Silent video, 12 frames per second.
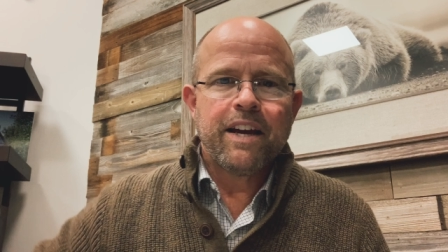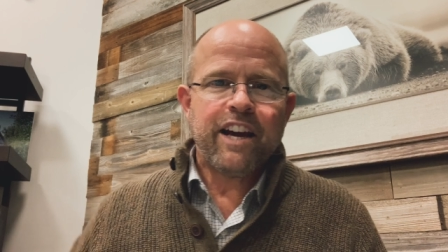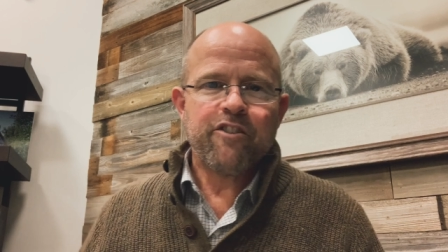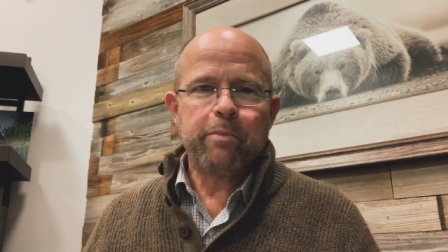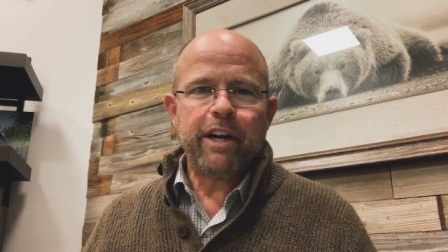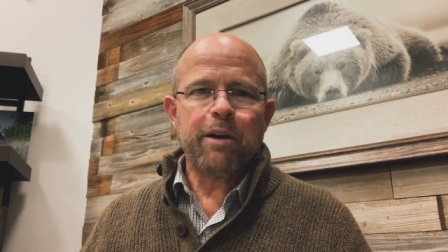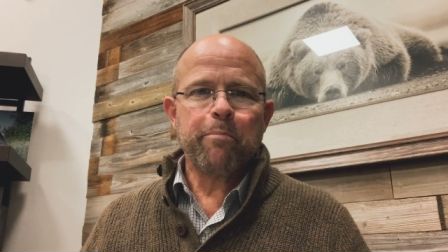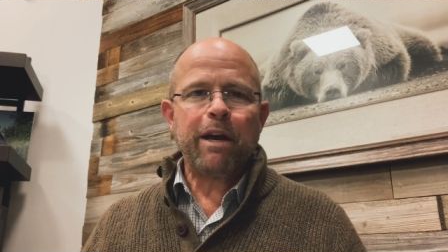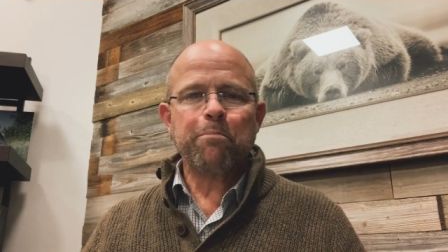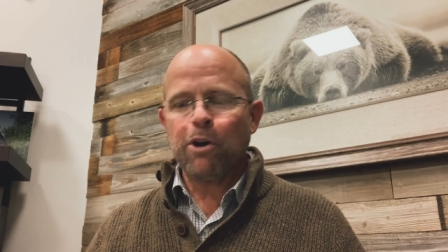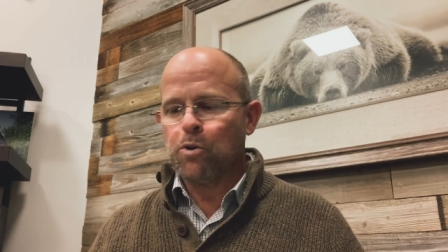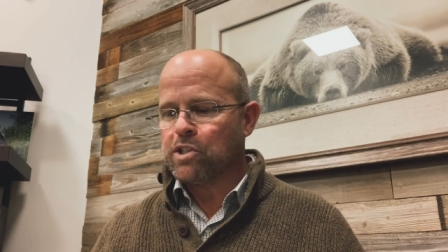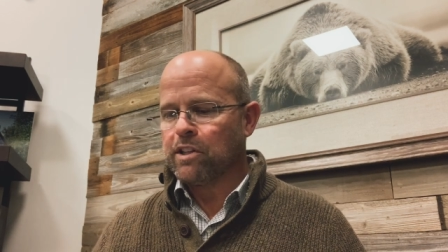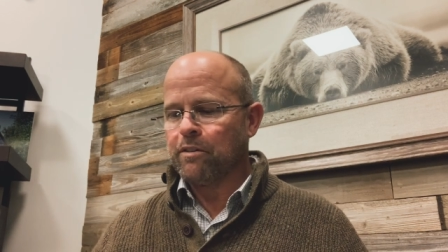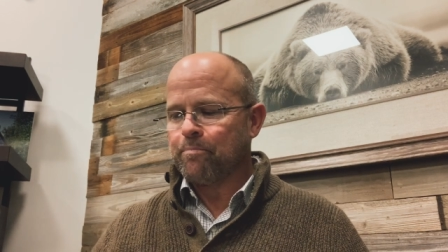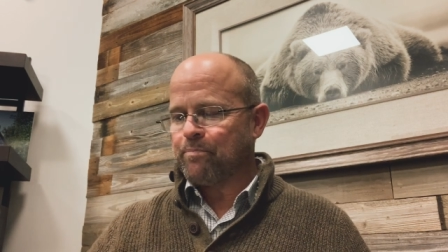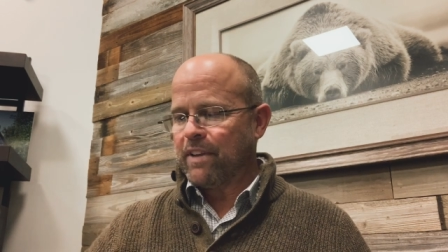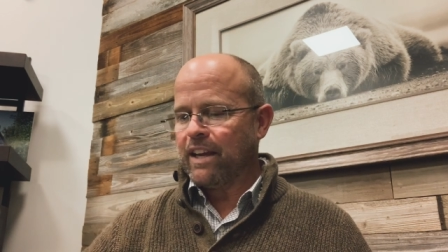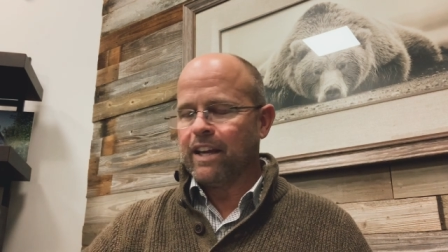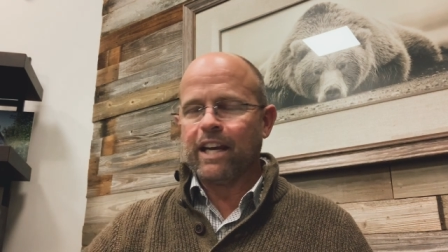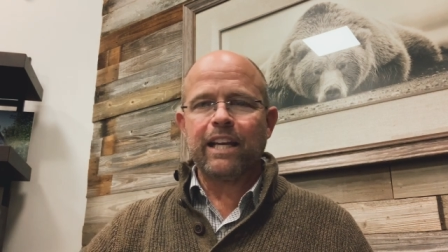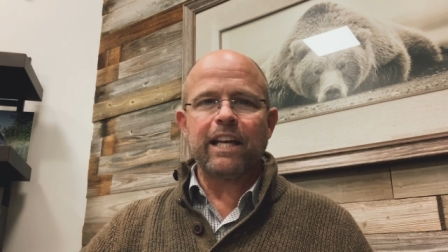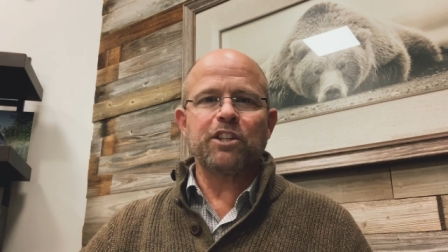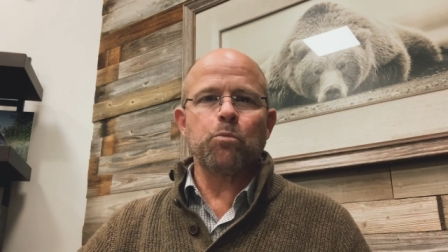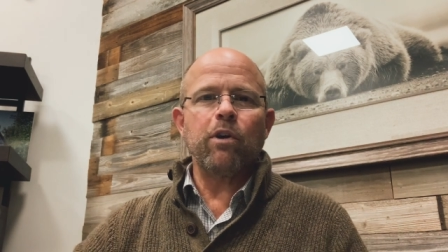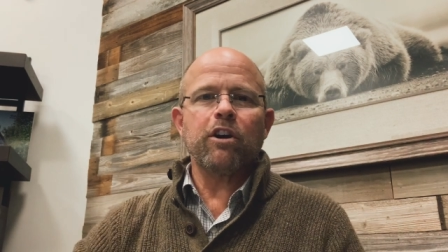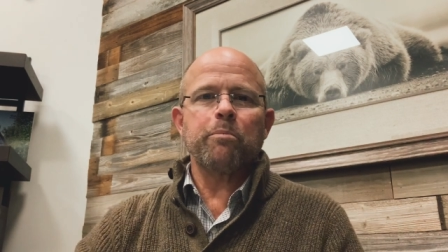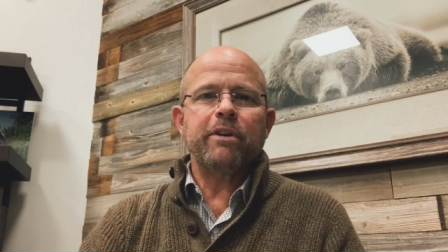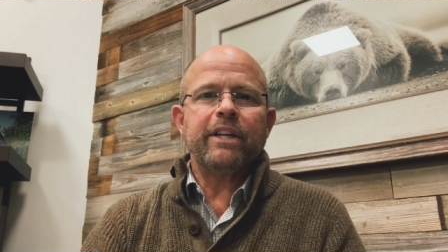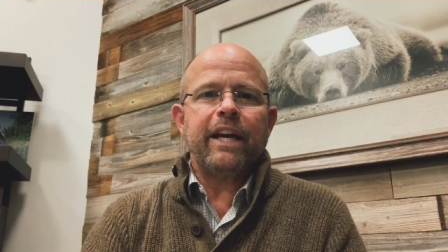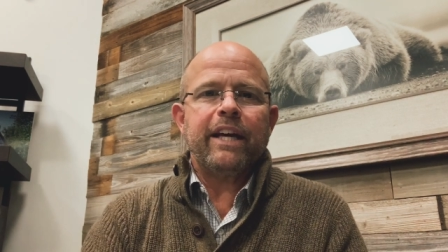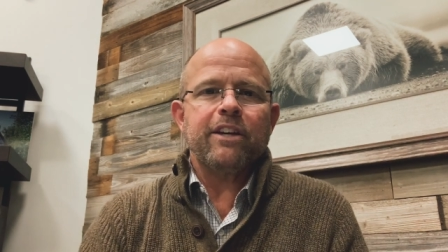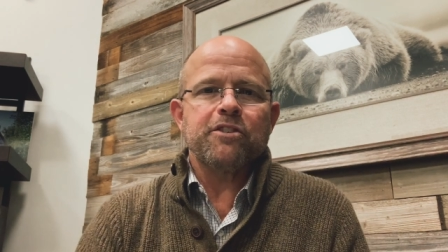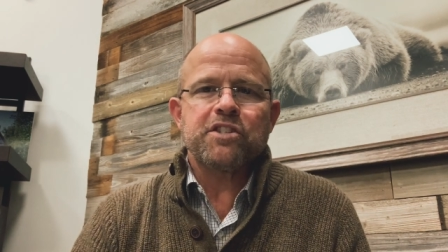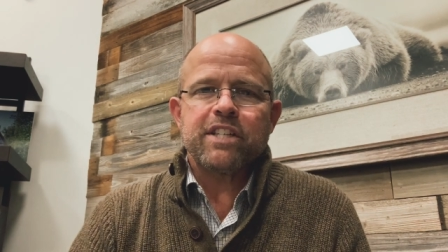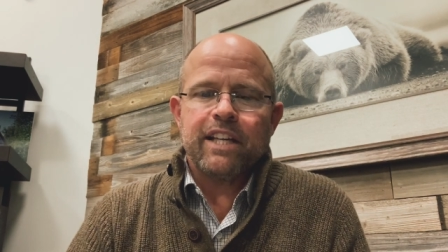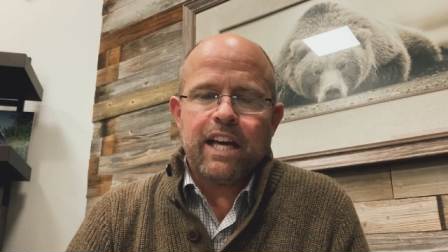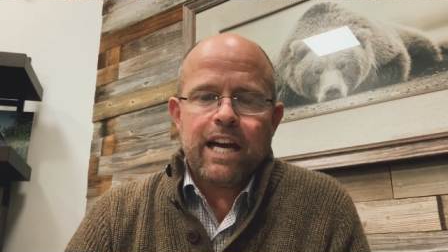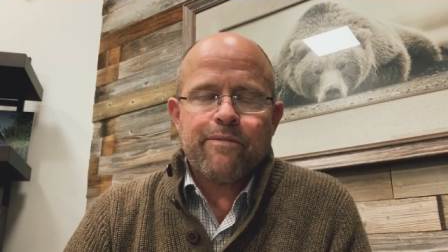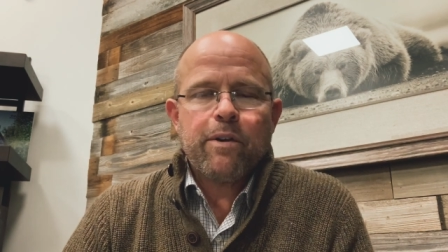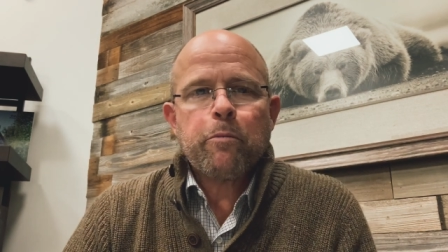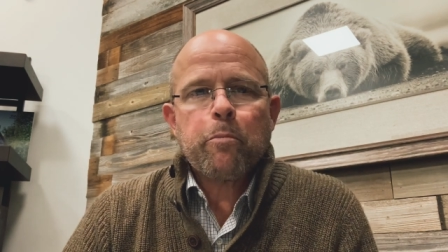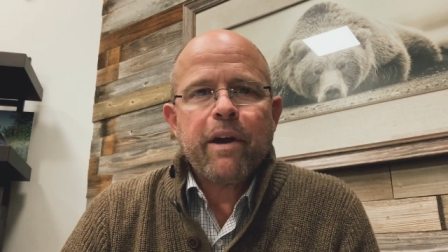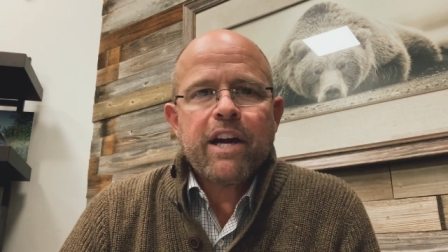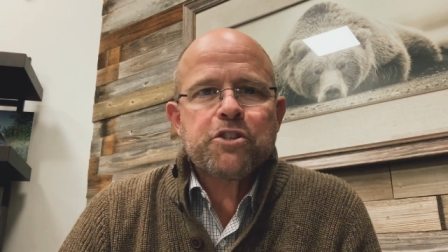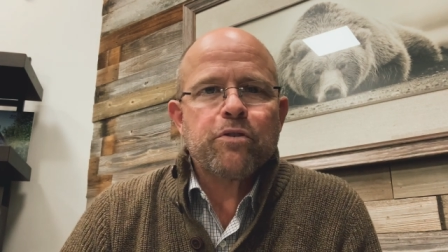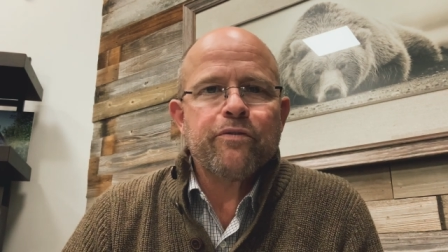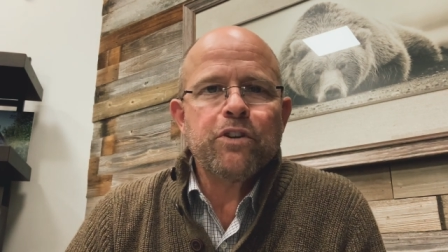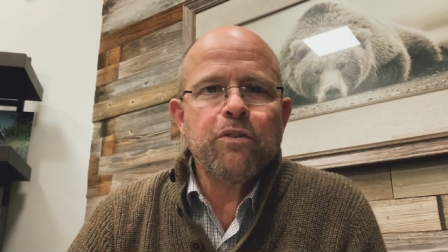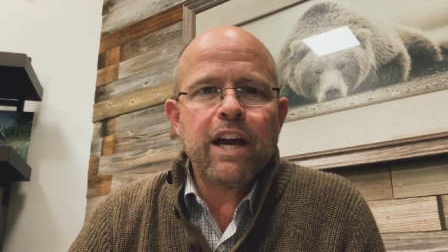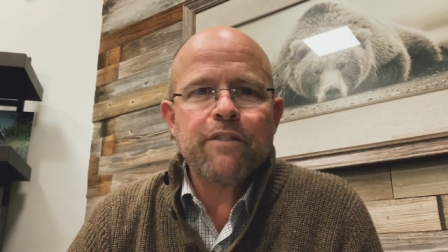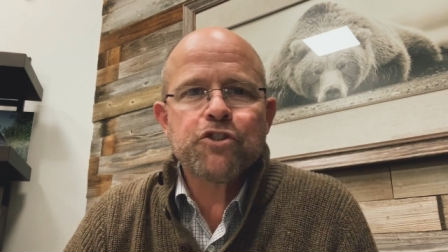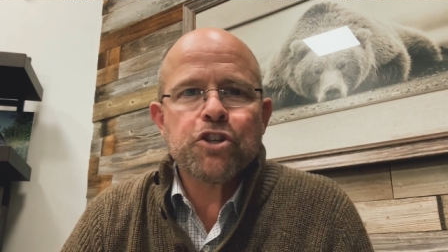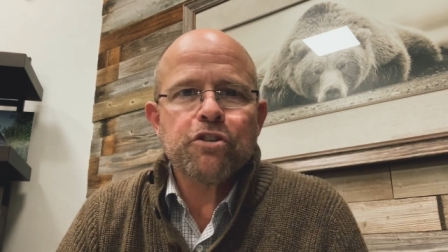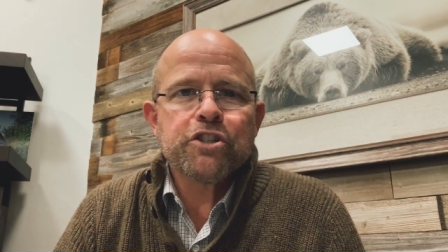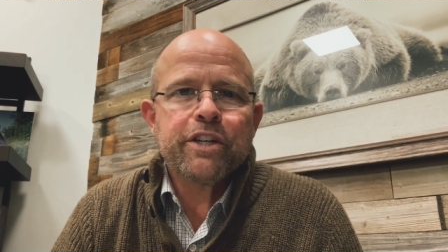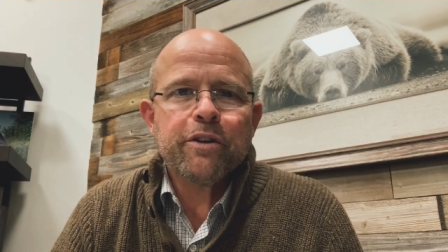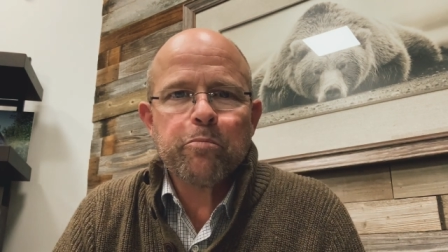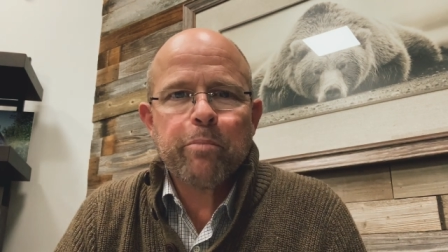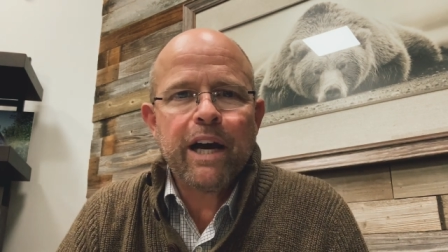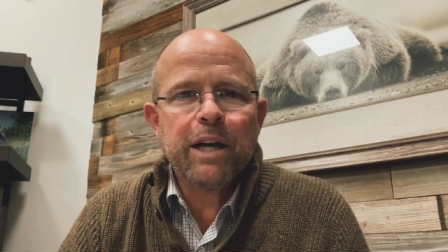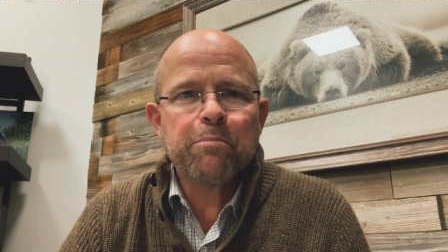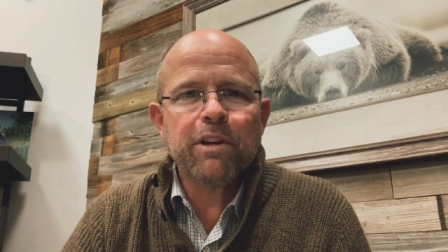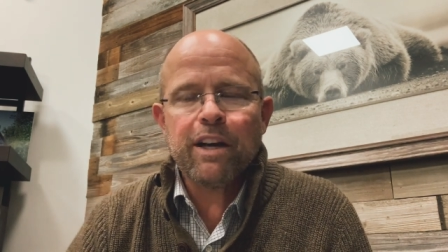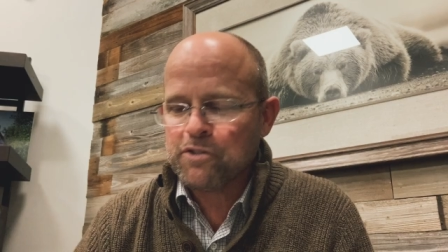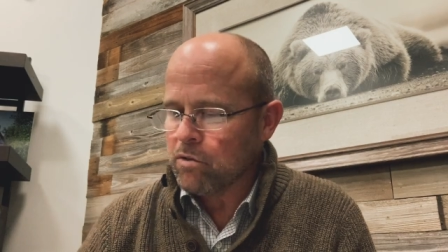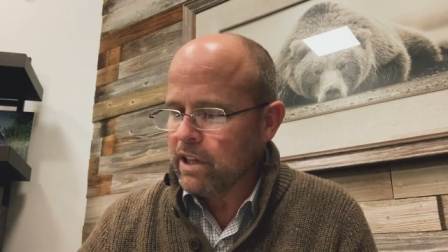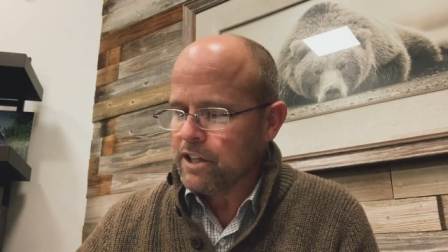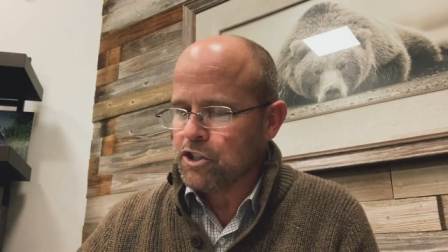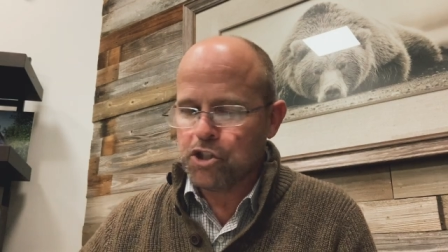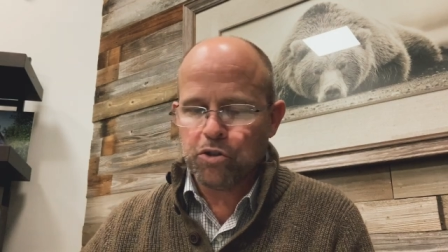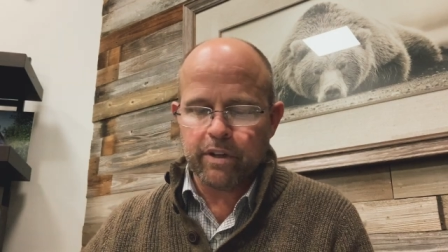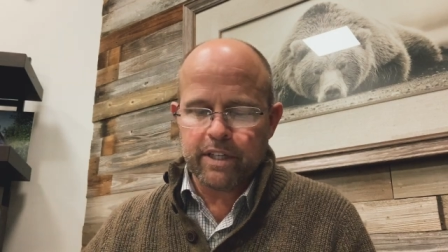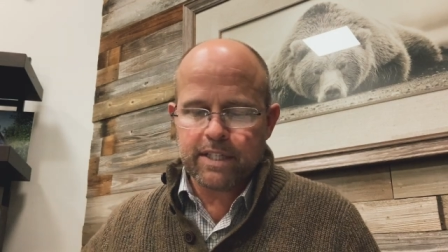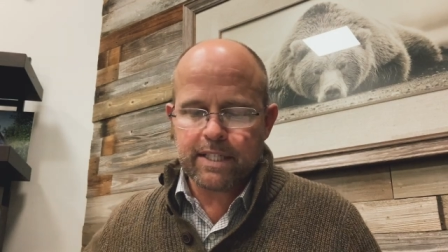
Hey everybody, I'm Matt Mosler, and I'd like to welcome you to NLC Live. I'm the pastor of New Life Church here in Pine Bluff, so glad you joined us